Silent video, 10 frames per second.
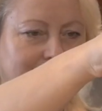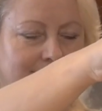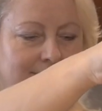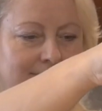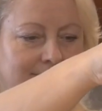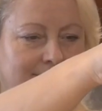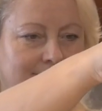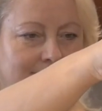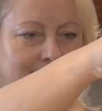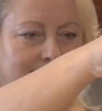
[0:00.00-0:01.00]

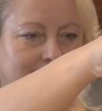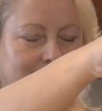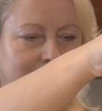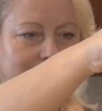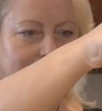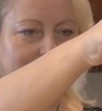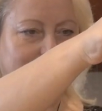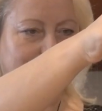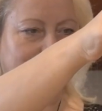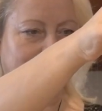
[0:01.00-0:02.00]

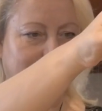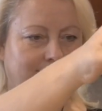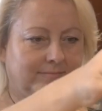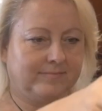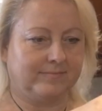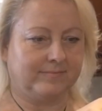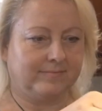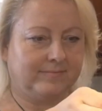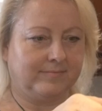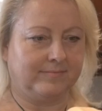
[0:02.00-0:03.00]

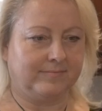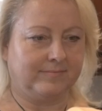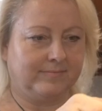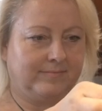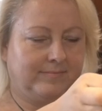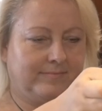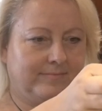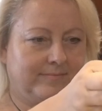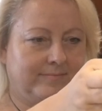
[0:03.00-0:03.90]
No one is speaking in this clip.